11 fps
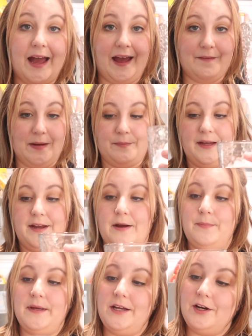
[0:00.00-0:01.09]
I have my big
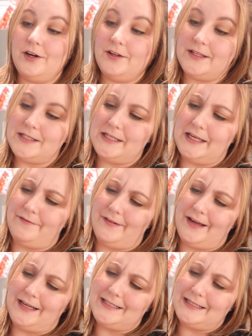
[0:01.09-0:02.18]
cup here. Let's see if
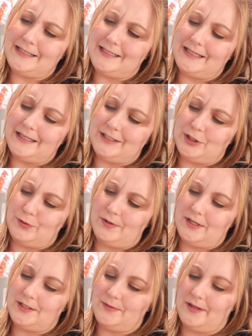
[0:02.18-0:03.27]
I can do
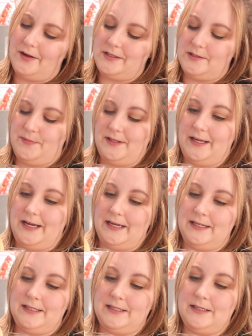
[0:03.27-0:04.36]
this without spilling.